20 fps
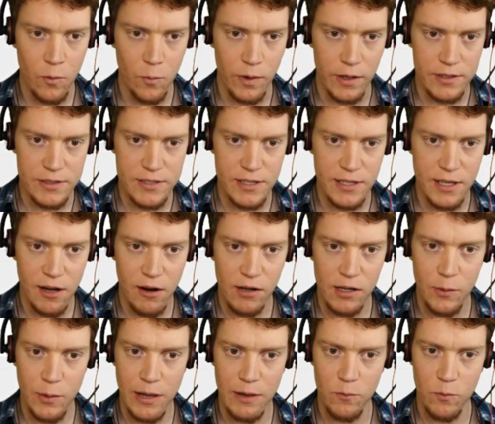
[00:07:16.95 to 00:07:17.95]
We can see
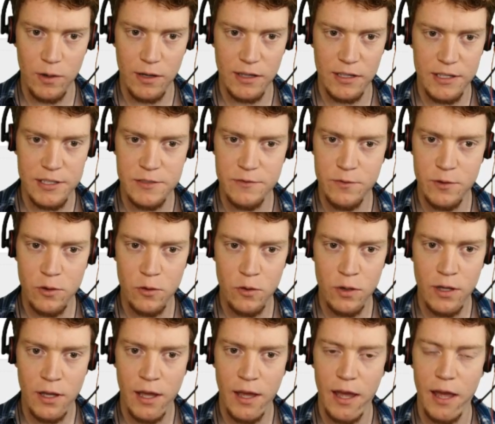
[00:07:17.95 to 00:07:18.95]
currently we have one list view
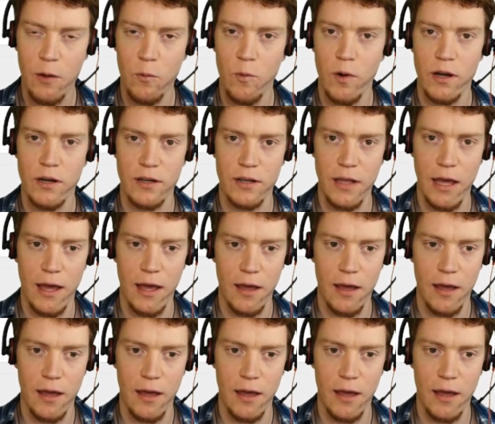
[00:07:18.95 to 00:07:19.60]
and one